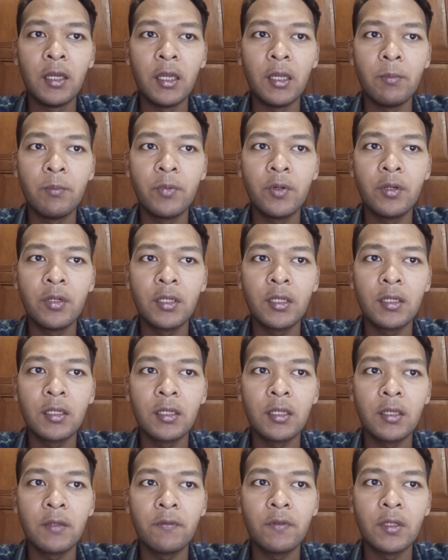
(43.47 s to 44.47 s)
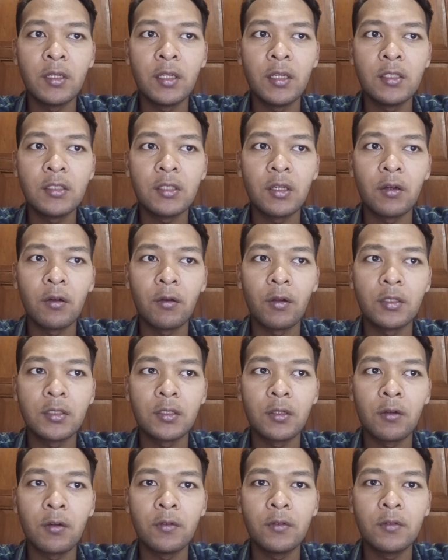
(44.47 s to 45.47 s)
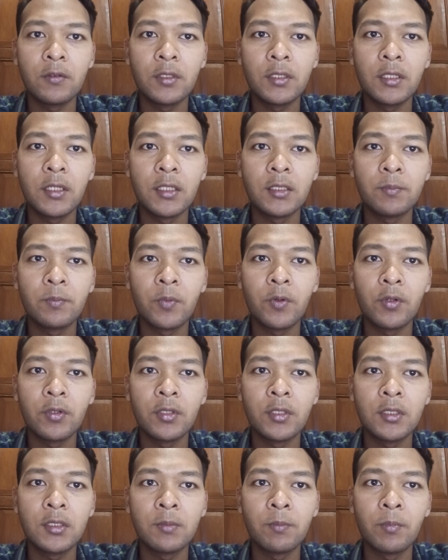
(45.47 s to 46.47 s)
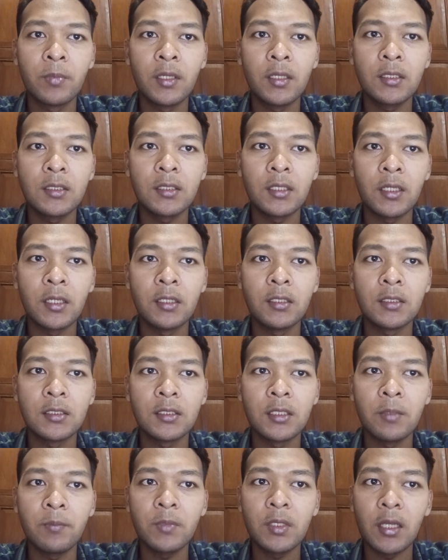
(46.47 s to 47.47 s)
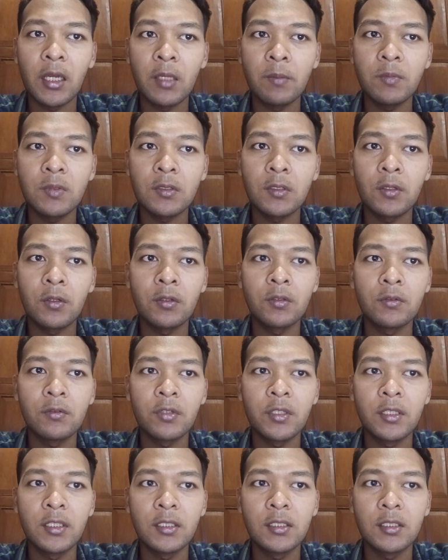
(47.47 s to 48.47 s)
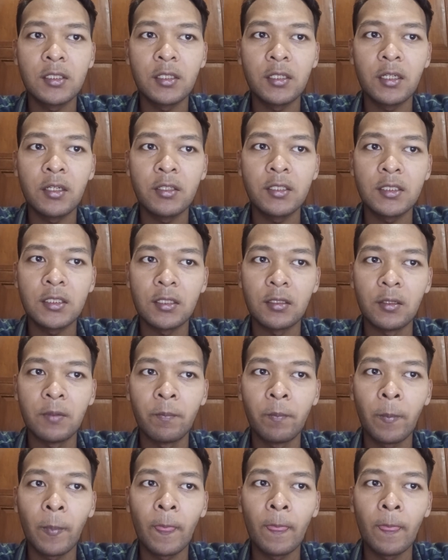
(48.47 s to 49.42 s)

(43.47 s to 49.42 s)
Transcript: empirical evidence across countries has produced mixed and sometimes contradictory results.